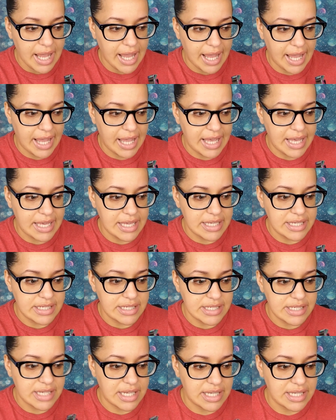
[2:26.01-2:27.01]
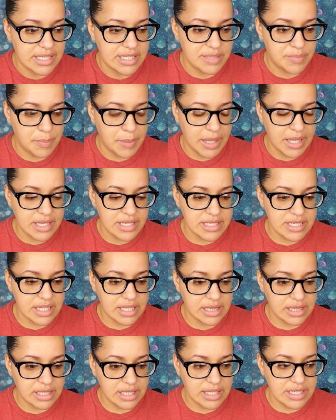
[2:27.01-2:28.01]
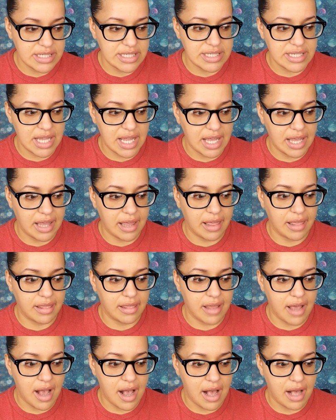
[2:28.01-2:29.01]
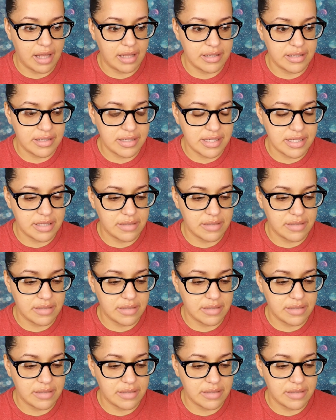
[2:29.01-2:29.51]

and it's basically saying that